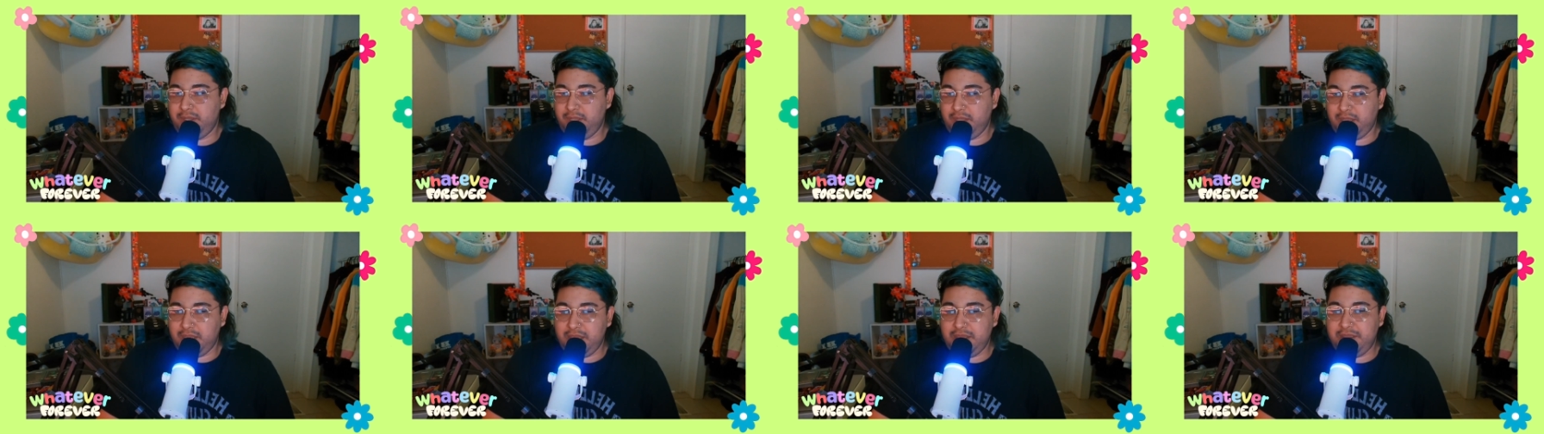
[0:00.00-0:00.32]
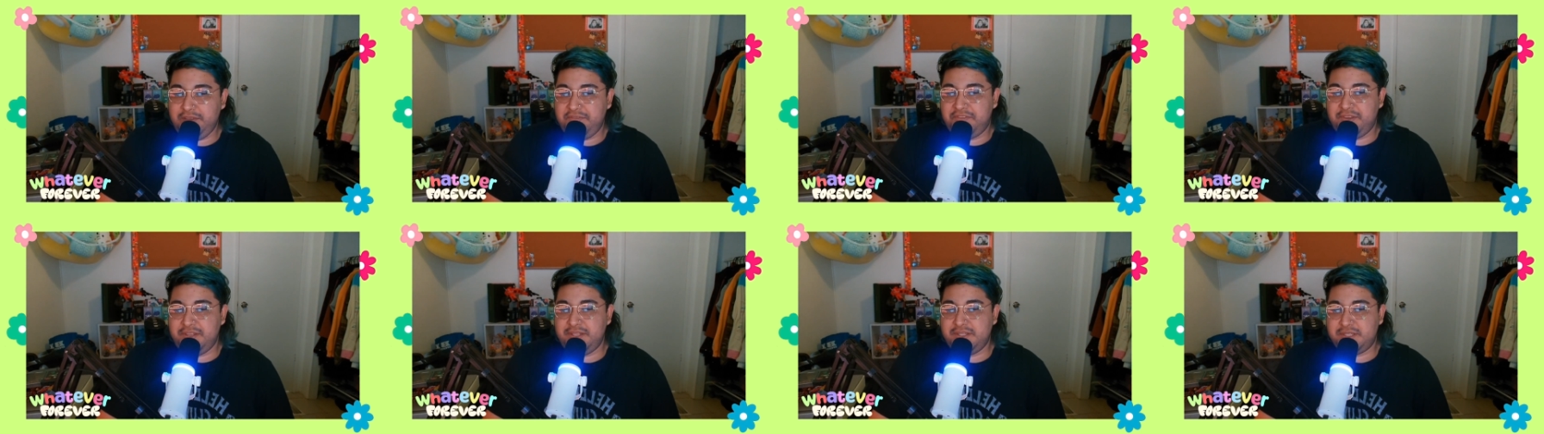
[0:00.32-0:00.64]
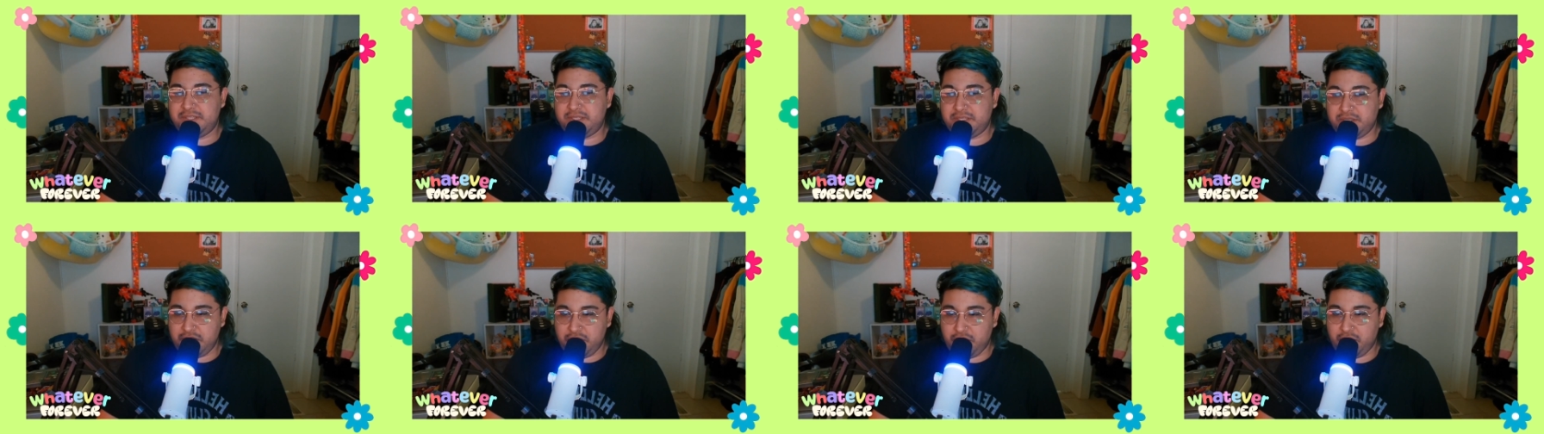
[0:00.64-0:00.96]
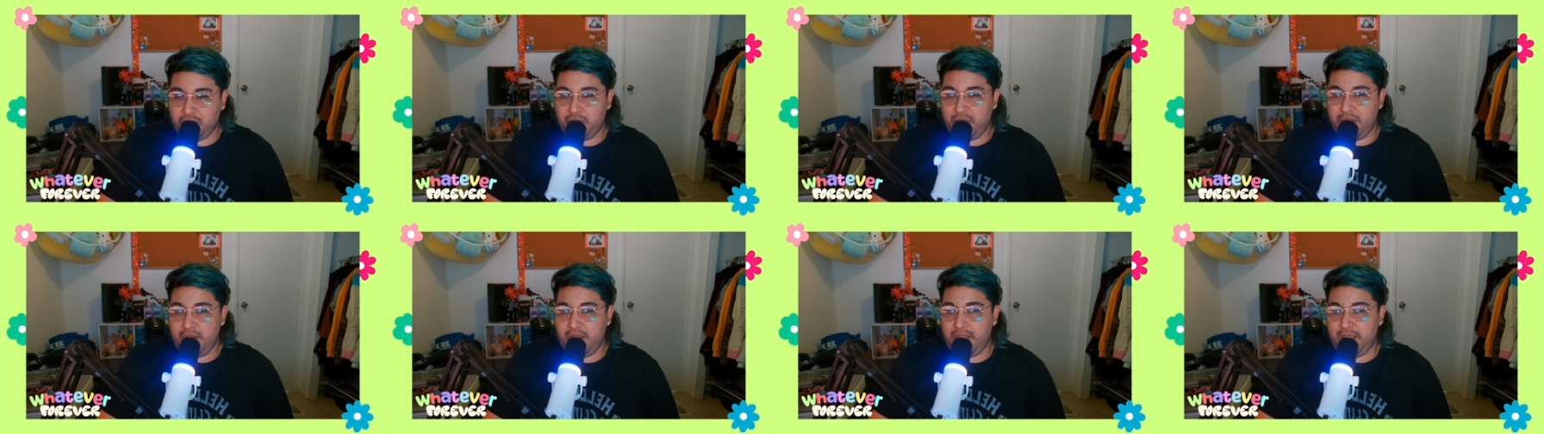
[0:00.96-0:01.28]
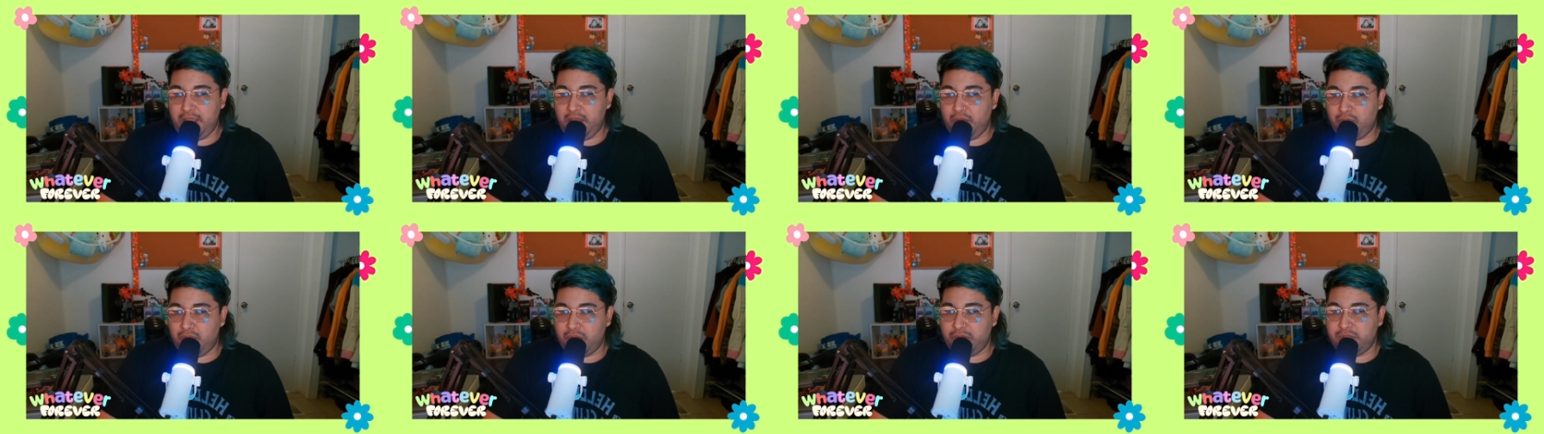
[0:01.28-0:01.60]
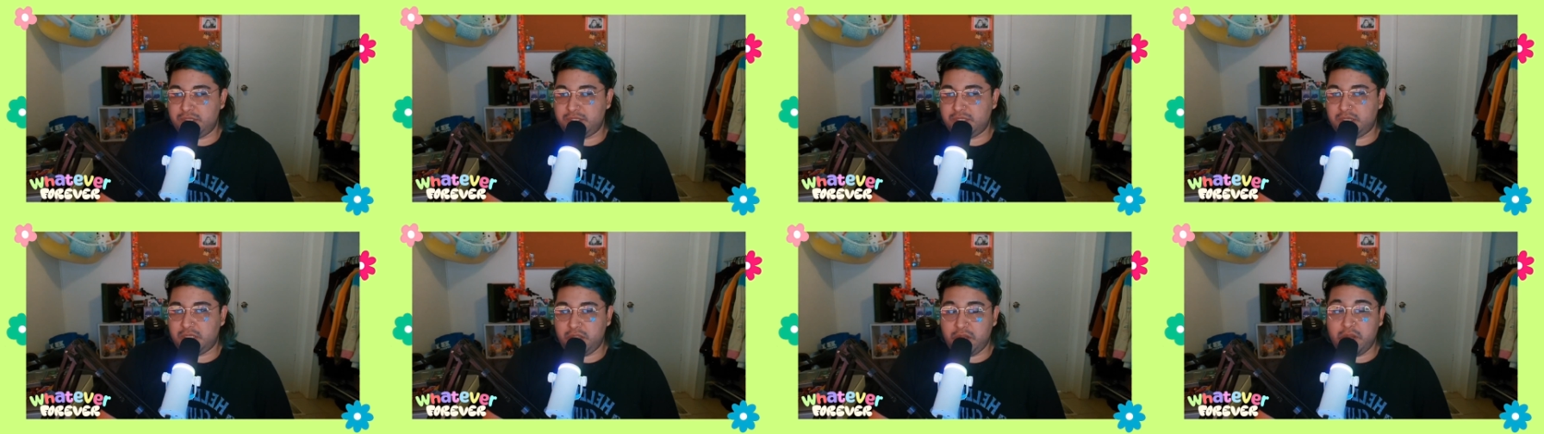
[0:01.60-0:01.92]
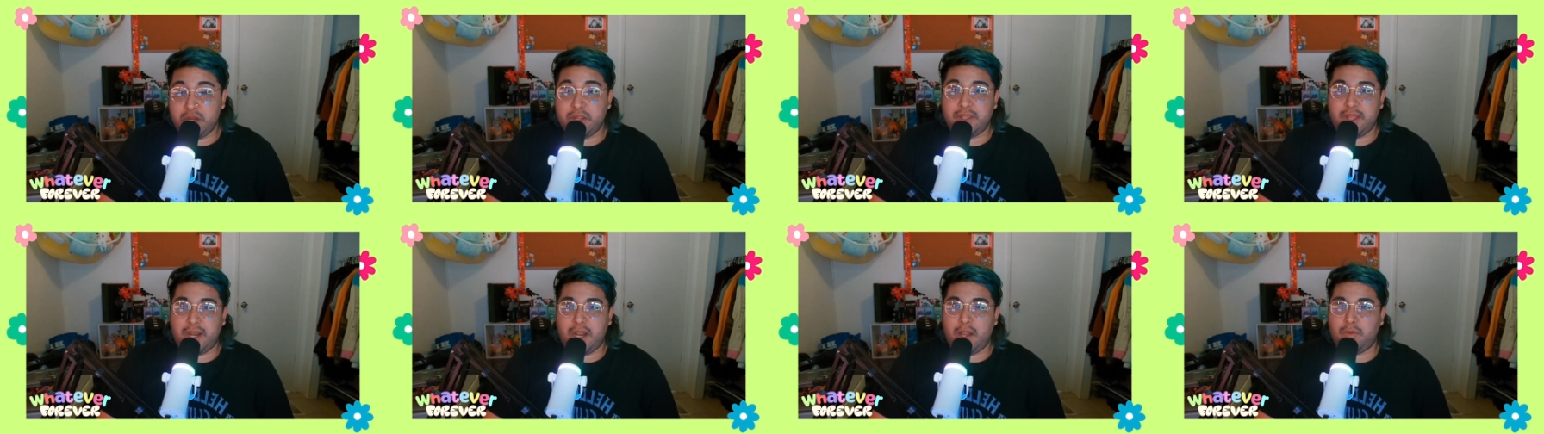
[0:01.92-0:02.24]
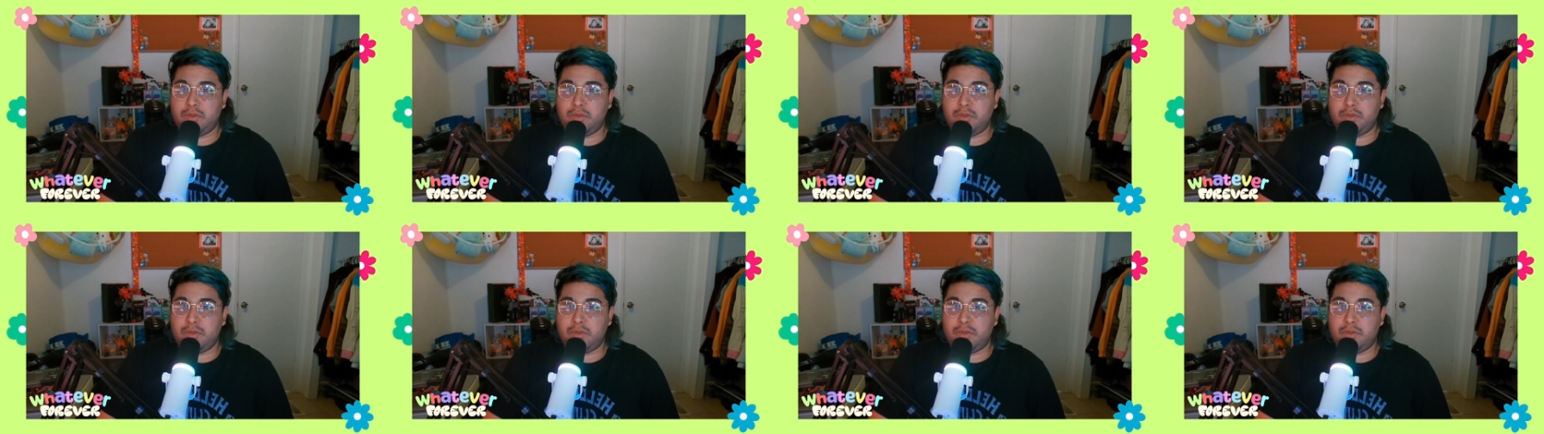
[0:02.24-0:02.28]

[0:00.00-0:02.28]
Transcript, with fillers: even still, when it was clear that I